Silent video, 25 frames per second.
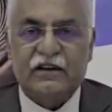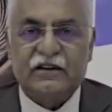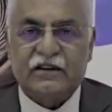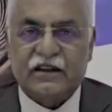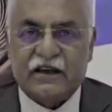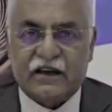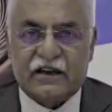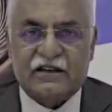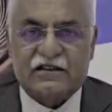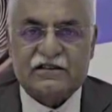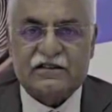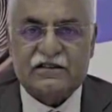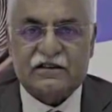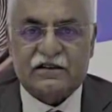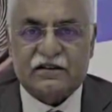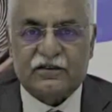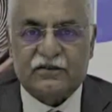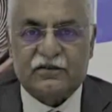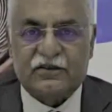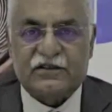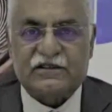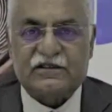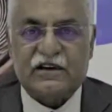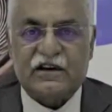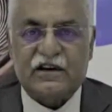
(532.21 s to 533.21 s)
things
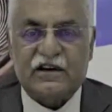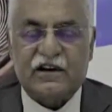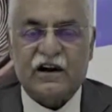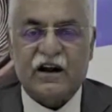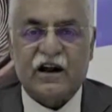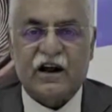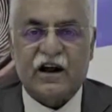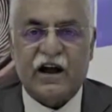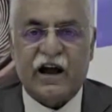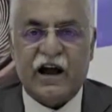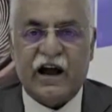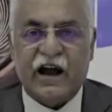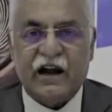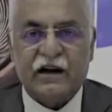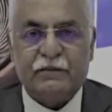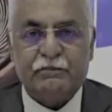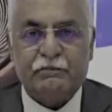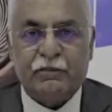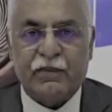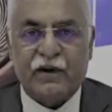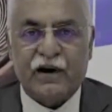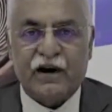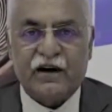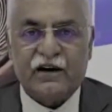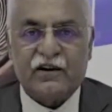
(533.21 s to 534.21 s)
which are at
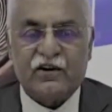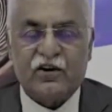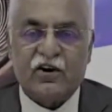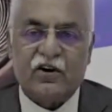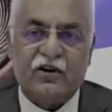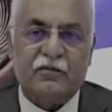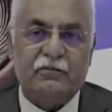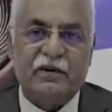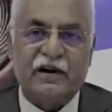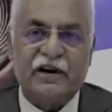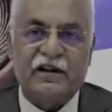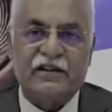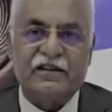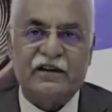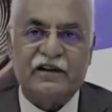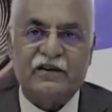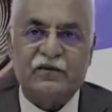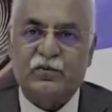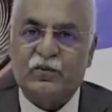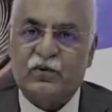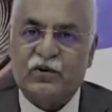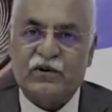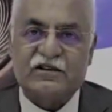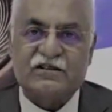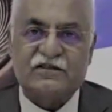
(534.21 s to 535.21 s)
par or better than
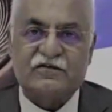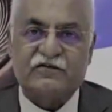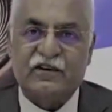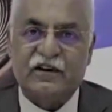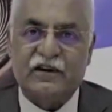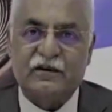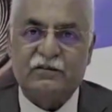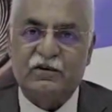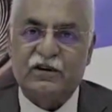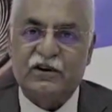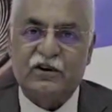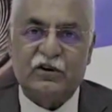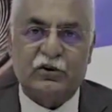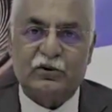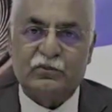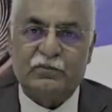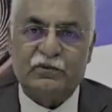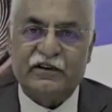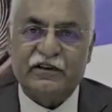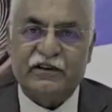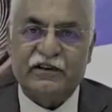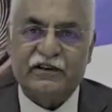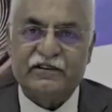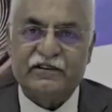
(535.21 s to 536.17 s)
what is available globally.